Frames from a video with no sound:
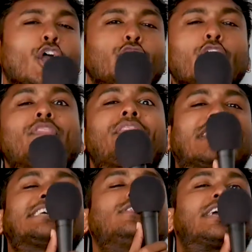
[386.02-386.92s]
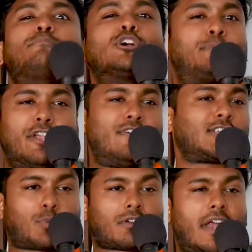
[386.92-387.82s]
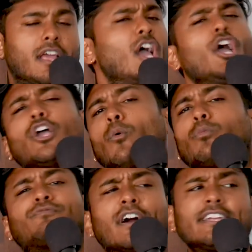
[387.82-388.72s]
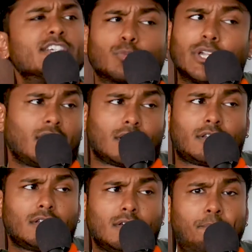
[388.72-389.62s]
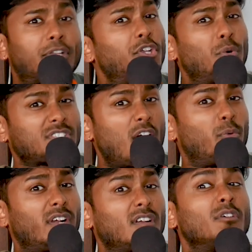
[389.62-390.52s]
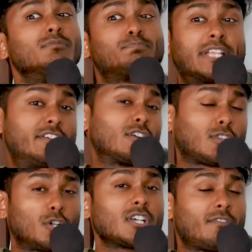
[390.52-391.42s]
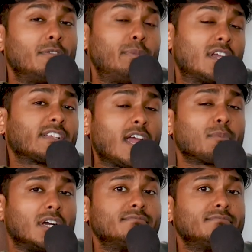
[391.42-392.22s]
Yeah, that's how like most pedophiles work, right? Fucking is weird. But you know what's not weird? Taking your clothes off and being on camera.